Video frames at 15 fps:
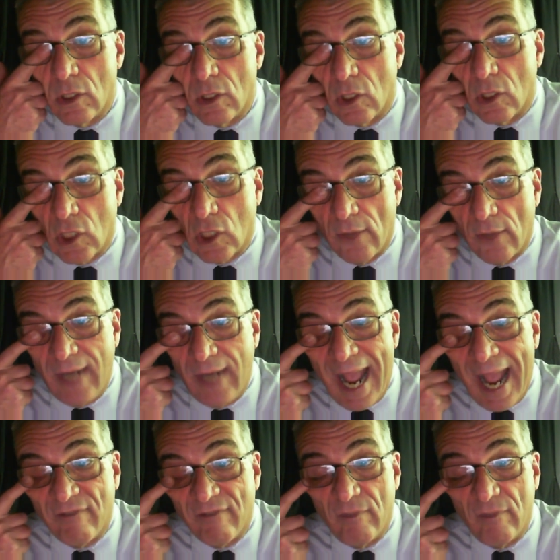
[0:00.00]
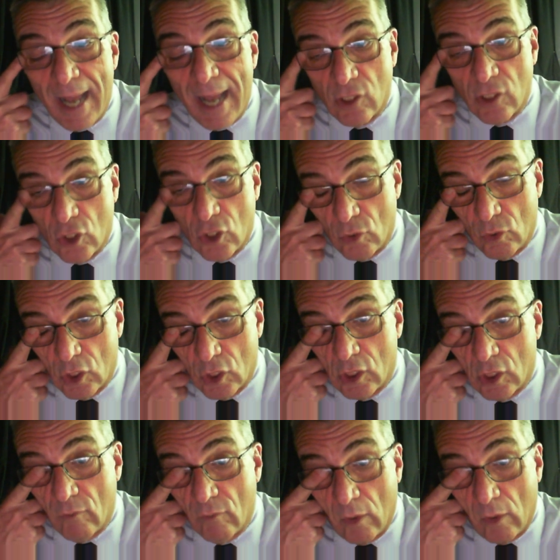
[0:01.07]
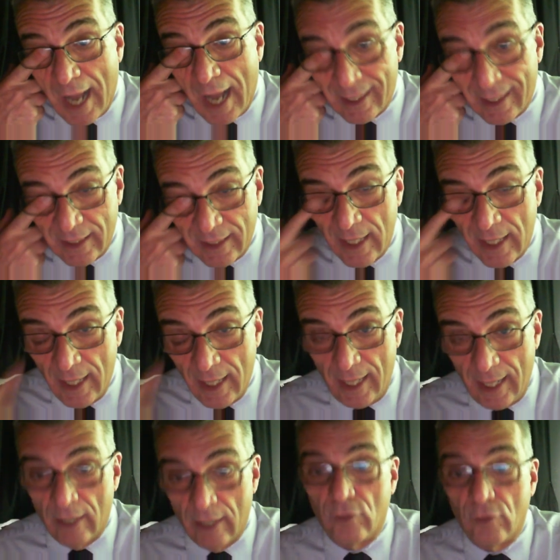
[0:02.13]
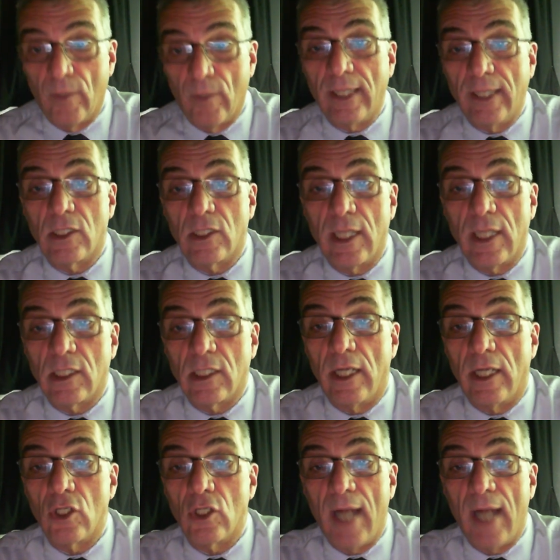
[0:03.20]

the southern half of Massachusetts and Rhode Island, in a three to six inch.